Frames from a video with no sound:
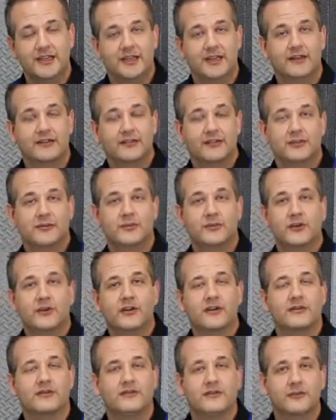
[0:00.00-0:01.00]
Now, to learn
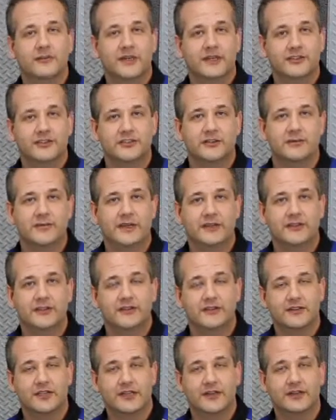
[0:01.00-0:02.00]
more information about
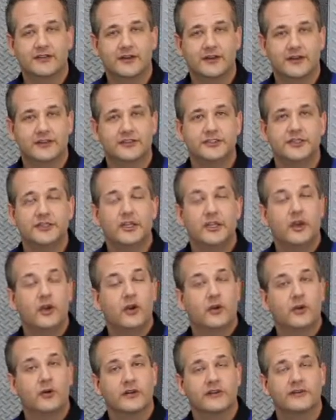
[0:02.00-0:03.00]
their technology
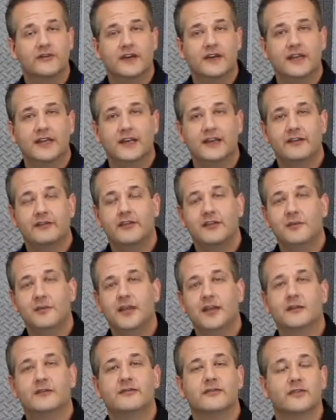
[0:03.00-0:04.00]
or to find out if they
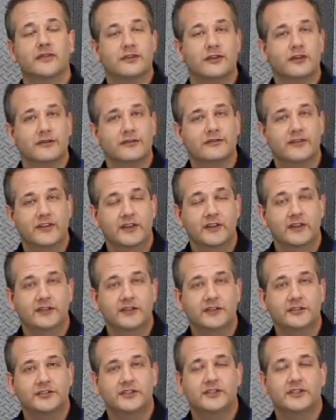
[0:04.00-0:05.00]
make them for your
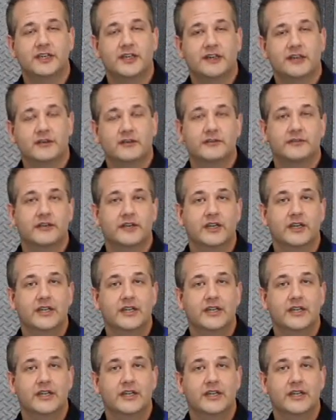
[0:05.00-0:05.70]
vehicle, just head on over to